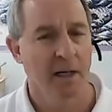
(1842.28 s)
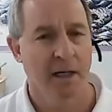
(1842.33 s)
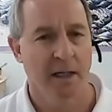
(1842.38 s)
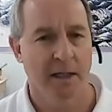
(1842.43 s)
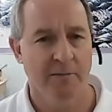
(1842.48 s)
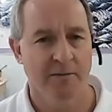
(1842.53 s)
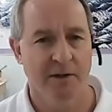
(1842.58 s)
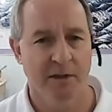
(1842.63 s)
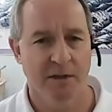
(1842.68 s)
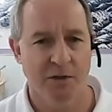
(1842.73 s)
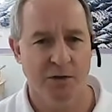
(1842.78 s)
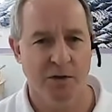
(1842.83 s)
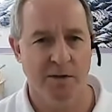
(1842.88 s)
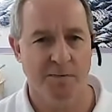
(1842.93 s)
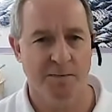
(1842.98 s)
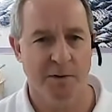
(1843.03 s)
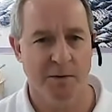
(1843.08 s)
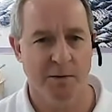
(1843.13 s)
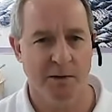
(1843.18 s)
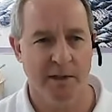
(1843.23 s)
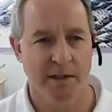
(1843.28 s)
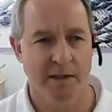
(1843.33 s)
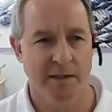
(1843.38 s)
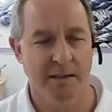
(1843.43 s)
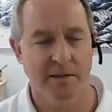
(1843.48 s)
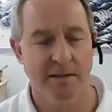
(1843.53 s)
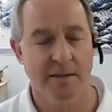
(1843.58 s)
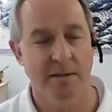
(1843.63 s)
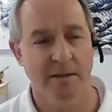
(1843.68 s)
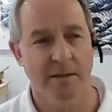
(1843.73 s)
And given the choice between
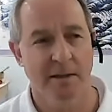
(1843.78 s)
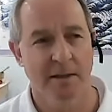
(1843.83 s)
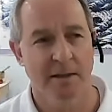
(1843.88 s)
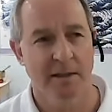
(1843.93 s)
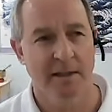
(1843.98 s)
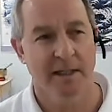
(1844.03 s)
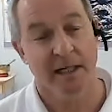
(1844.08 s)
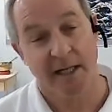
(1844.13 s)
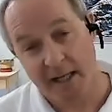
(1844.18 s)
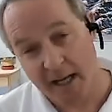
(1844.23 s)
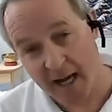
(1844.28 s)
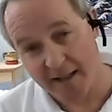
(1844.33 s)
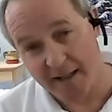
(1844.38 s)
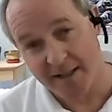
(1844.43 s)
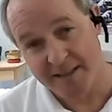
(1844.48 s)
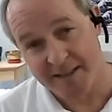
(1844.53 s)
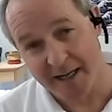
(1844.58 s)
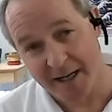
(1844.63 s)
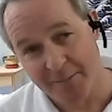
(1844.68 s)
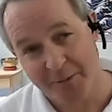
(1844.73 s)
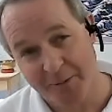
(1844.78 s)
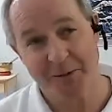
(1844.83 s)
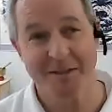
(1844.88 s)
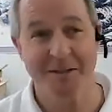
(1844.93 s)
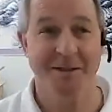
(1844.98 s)
getting on the table